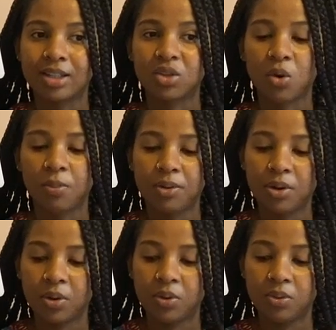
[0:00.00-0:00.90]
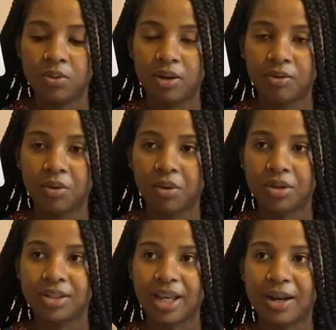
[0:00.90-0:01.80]
Scorpio, of
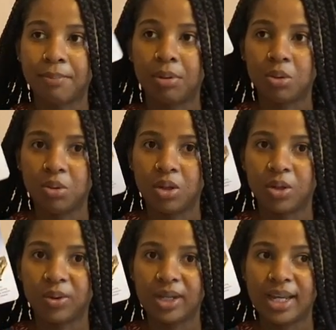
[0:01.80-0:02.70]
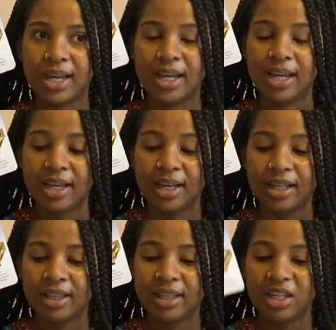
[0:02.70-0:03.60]
course, and Pluto,
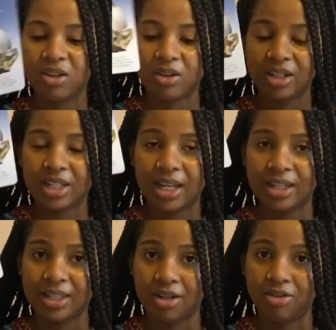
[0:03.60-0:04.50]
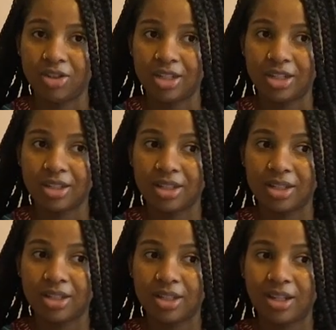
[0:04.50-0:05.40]
these are intense energies.
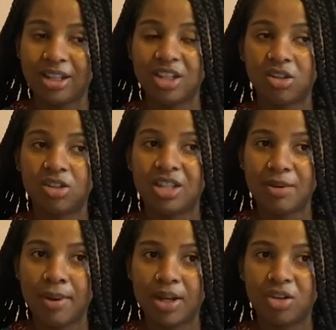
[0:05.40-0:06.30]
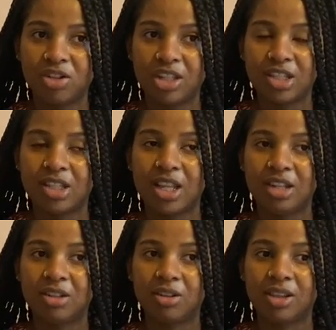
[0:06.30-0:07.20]
These are deep energies.
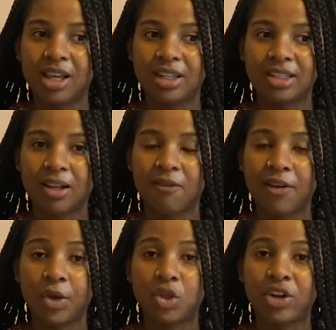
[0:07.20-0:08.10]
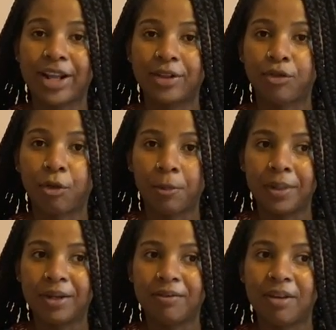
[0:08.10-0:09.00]
These are things that are very
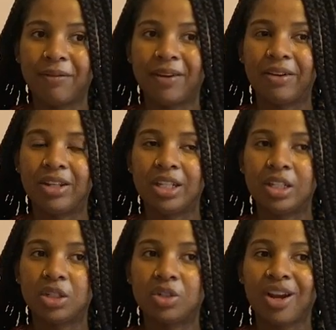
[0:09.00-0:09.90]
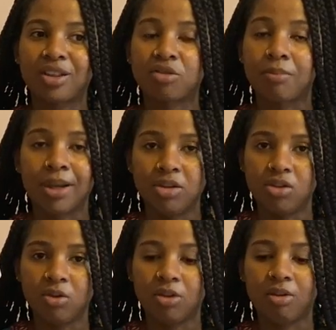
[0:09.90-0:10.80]
transformative. They're very
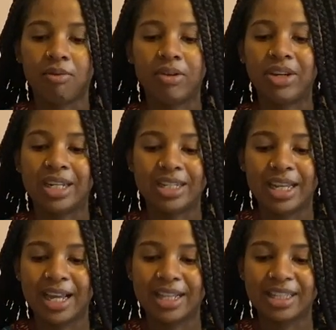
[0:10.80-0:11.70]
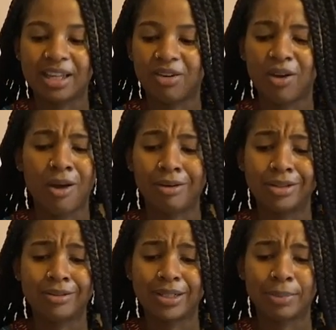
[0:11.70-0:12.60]
transformational. They're very intense. I don't know how else
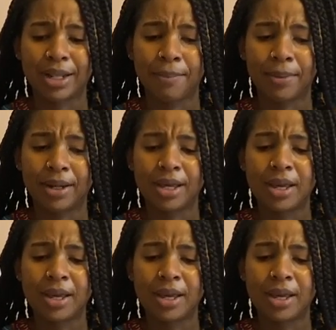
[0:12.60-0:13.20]
to explain it, but